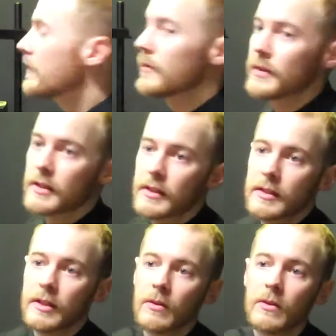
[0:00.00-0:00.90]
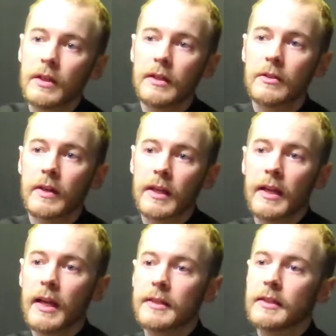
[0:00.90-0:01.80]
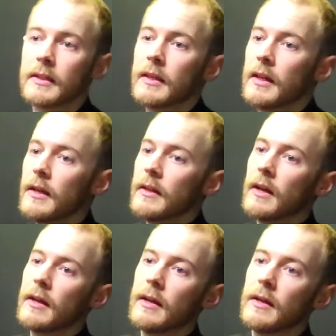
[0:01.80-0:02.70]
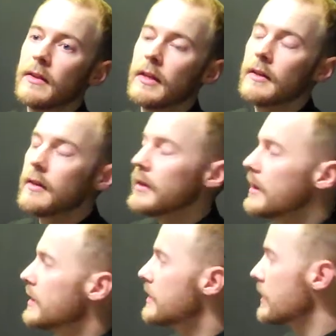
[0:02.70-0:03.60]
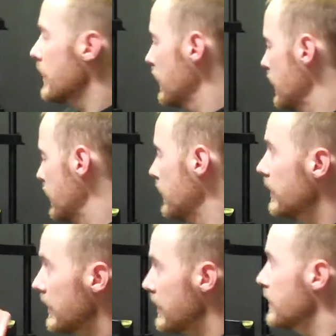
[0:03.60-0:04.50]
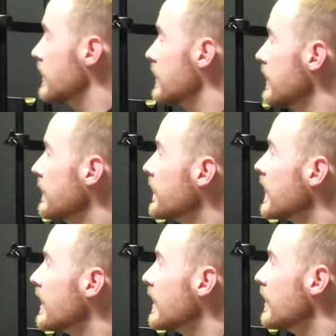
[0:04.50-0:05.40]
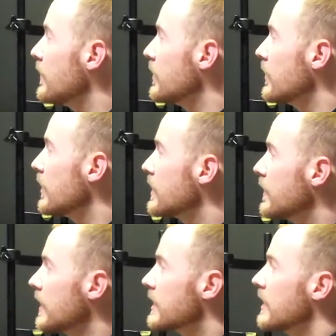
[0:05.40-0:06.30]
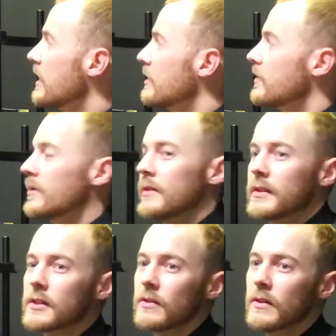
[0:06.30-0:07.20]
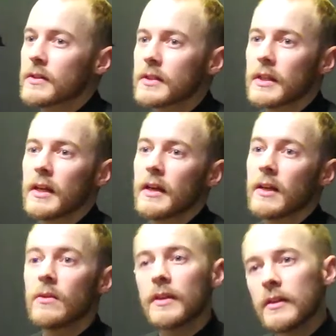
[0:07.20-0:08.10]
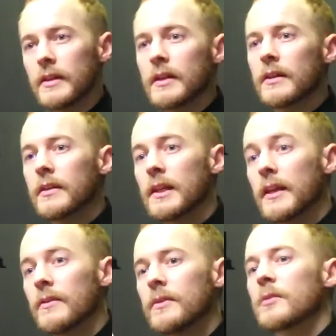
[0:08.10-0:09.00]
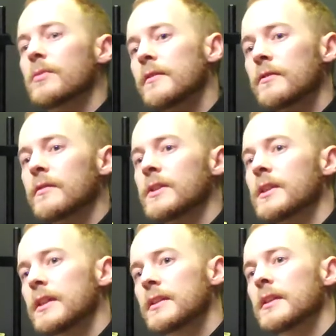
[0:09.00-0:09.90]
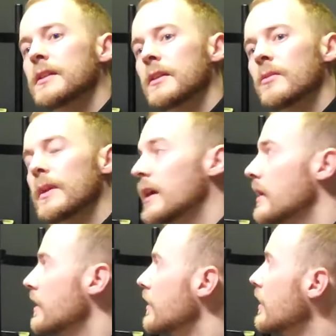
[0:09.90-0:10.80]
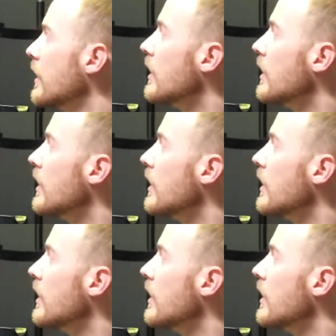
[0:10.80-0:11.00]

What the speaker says: for instance, and you're looking directly at it, then it's easy to see. If you were to fixate, however, on this cross and look at the letter in your peripheral vision, that's considerably harder.